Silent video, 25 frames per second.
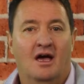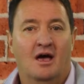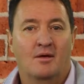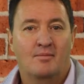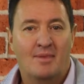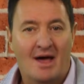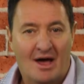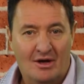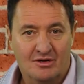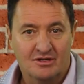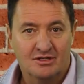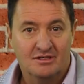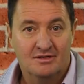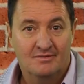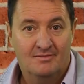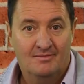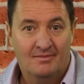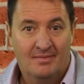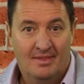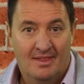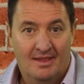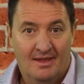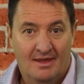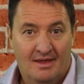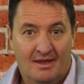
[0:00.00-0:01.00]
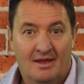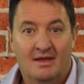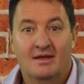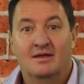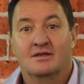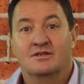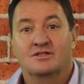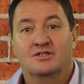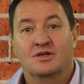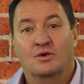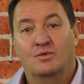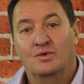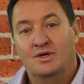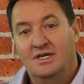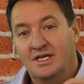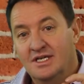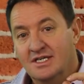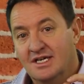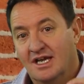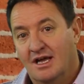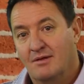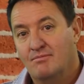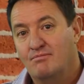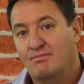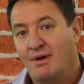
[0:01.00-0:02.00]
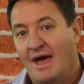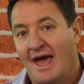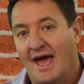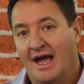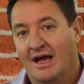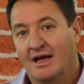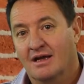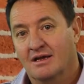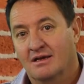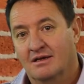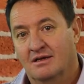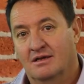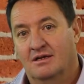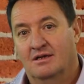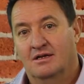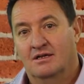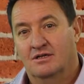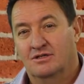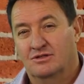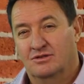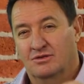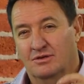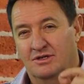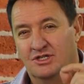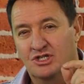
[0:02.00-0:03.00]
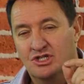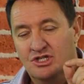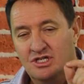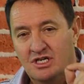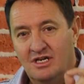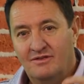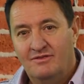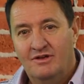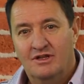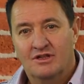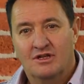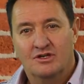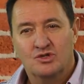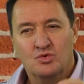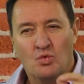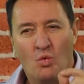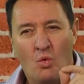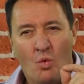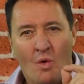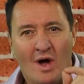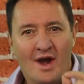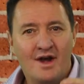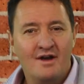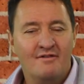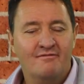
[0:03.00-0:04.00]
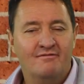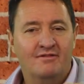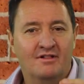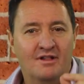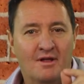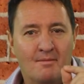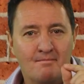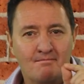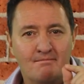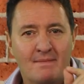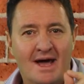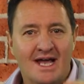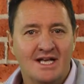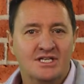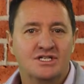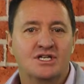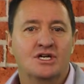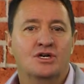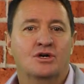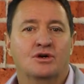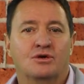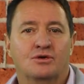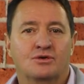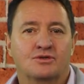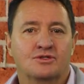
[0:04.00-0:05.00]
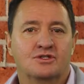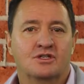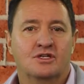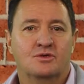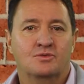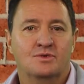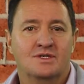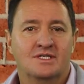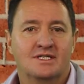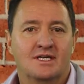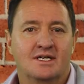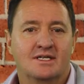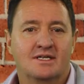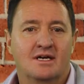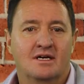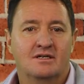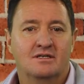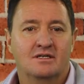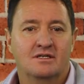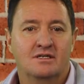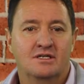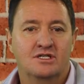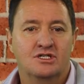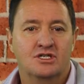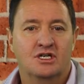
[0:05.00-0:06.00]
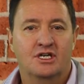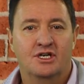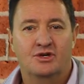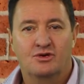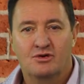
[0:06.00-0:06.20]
about. So we need to get back to achieving those wonderful, amazing goals that we set out initially.